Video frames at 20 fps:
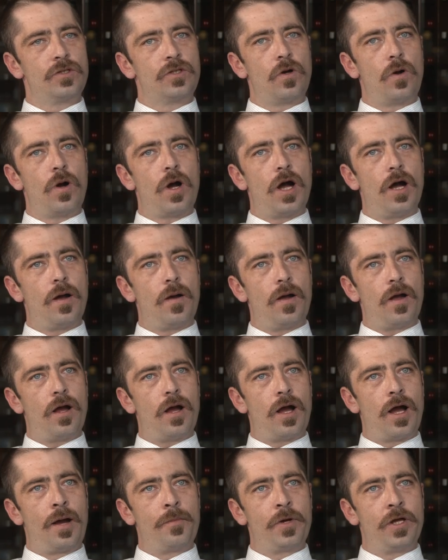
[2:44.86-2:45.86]
So
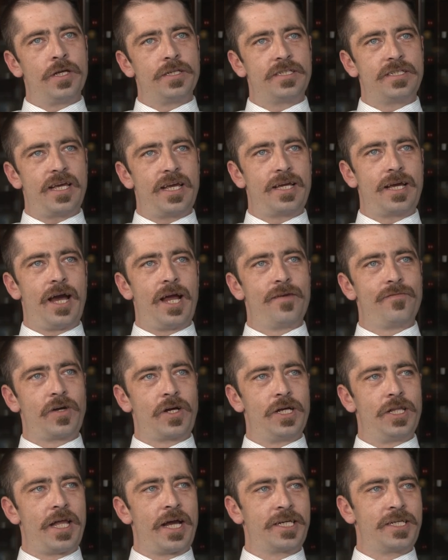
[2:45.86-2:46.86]
I'm going to say kind of
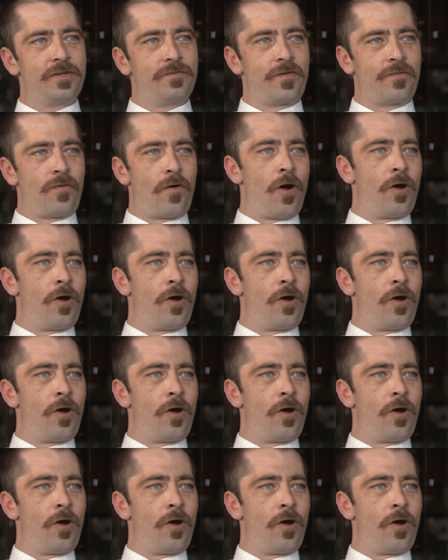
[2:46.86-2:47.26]
a collective of